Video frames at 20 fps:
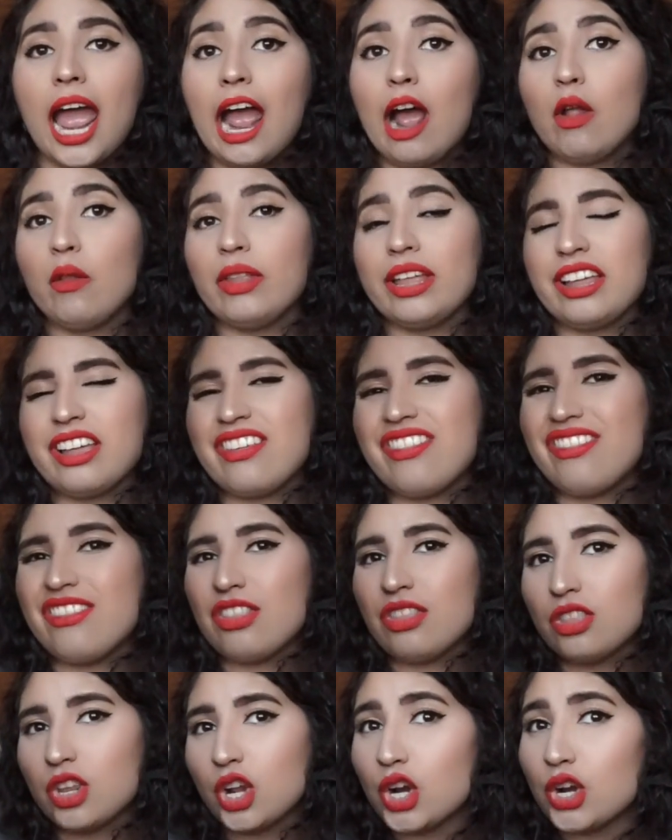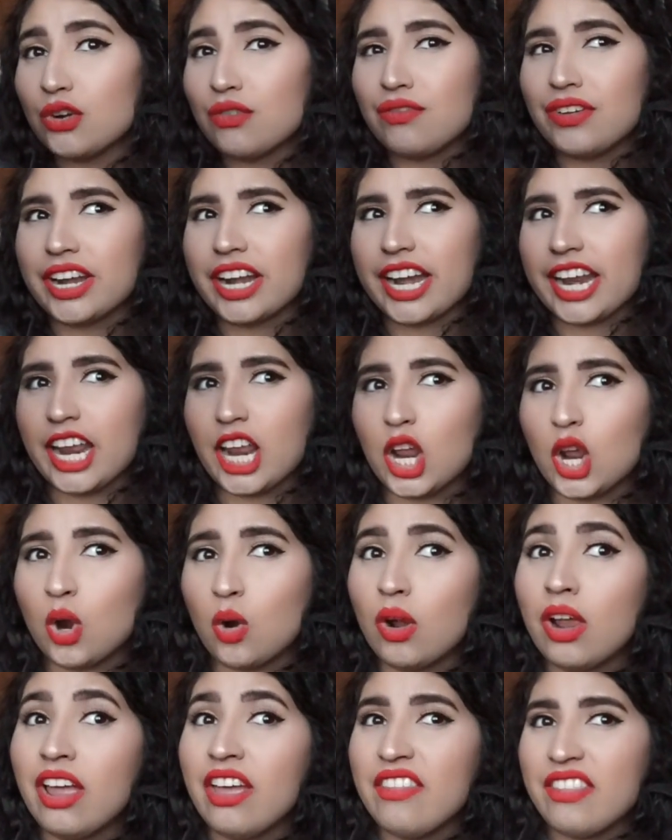I'll link her
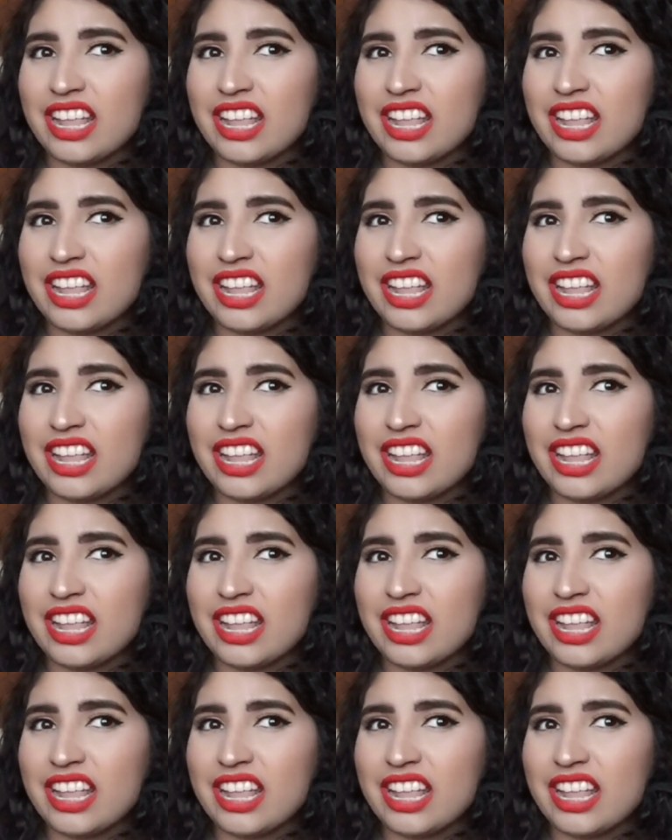video